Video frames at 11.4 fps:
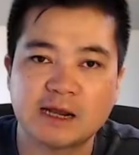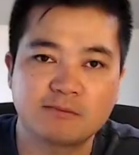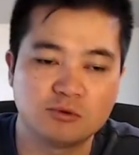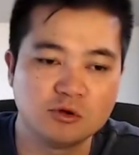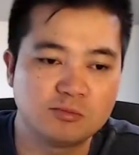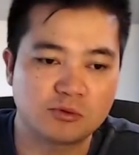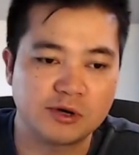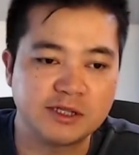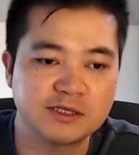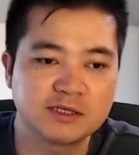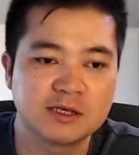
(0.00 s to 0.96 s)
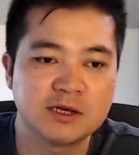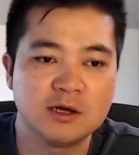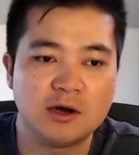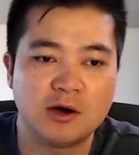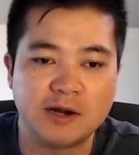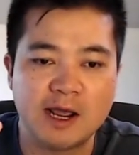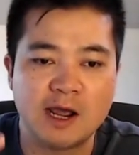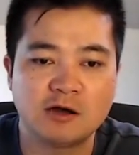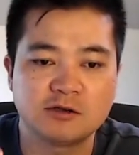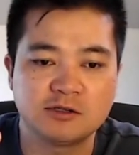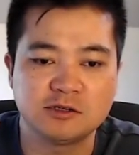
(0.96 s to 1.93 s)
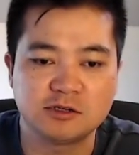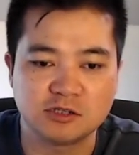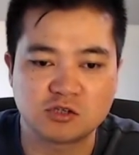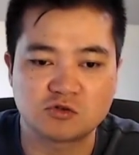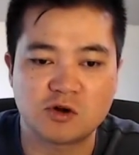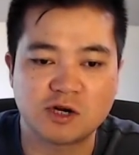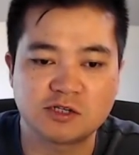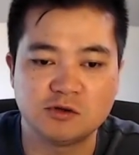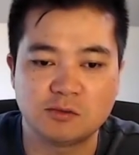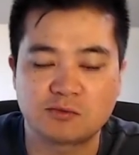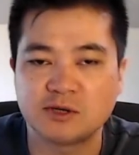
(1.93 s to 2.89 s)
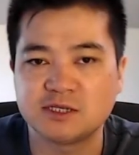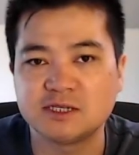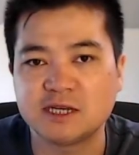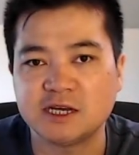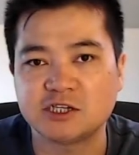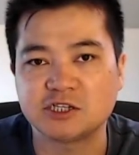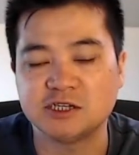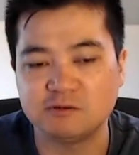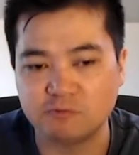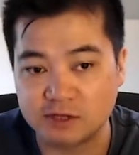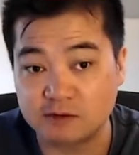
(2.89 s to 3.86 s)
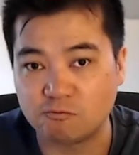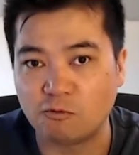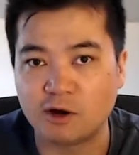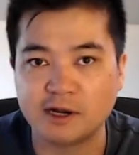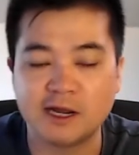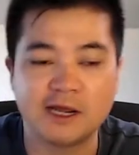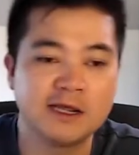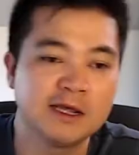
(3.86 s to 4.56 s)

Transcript: blueprints on how to construct your presentation within one day.